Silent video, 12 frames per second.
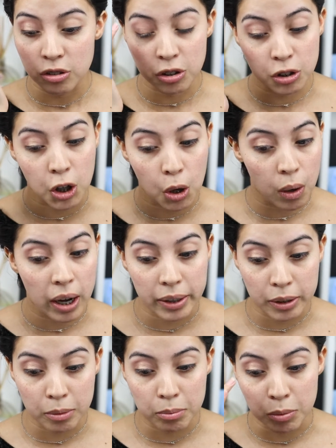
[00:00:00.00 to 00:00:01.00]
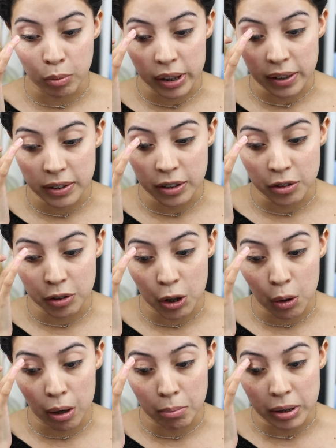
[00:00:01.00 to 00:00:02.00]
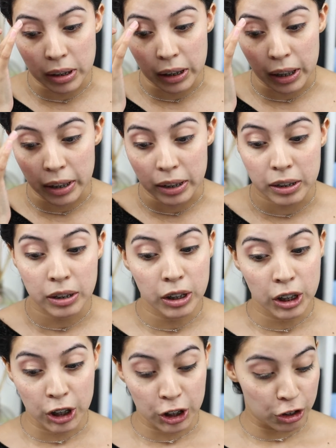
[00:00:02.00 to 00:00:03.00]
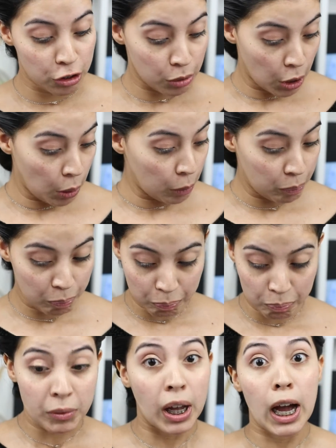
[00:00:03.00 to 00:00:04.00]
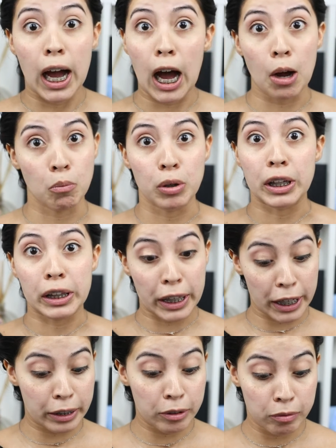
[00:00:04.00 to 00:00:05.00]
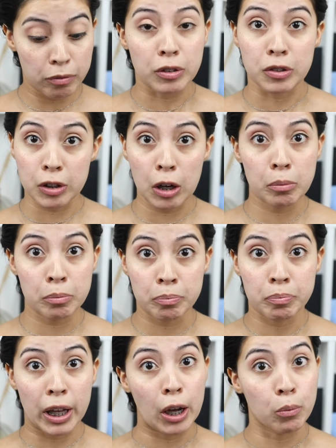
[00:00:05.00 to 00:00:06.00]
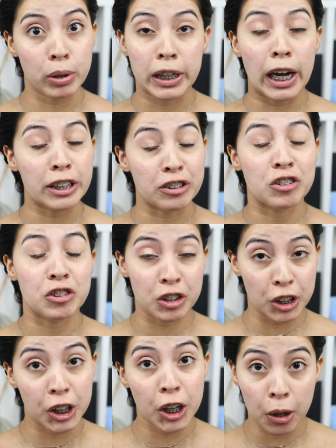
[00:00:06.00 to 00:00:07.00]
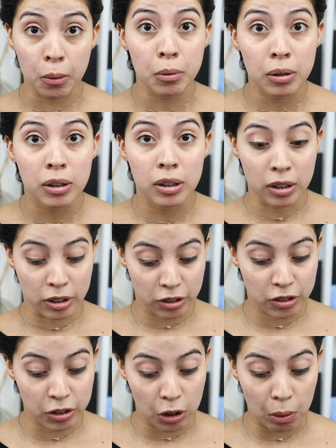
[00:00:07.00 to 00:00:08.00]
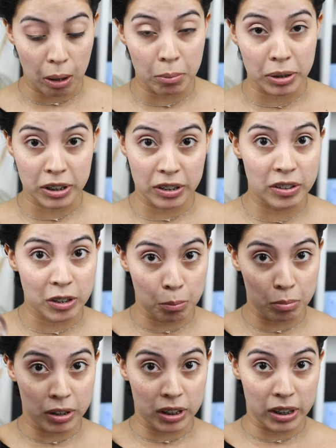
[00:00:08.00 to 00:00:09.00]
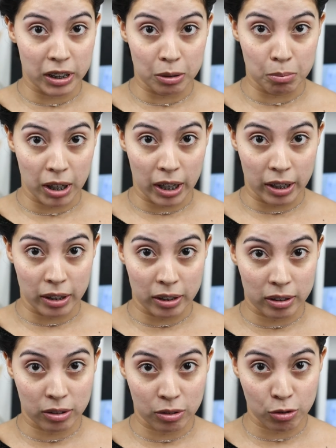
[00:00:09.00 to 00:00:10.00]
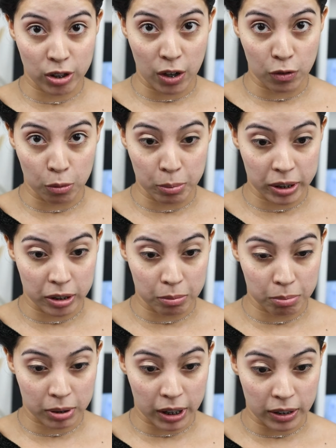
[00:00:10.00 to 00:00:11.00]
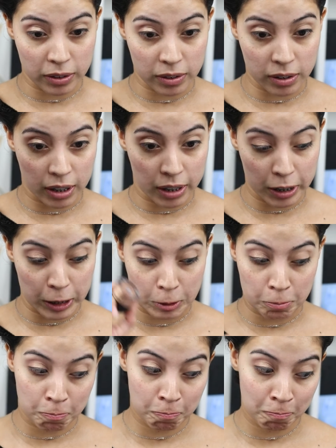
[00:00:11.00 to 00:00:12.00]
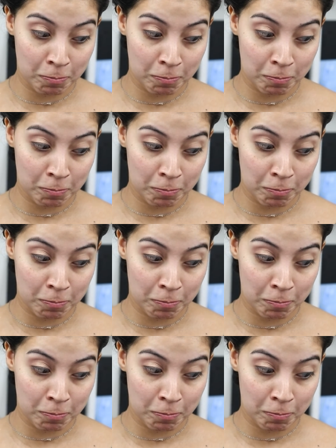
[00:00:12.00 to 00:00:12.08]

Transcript: to-go item. And when I say to-go, I mean like, you know, I'm running late for something and we got to go. So I'm gonna need something in my travel makeup case that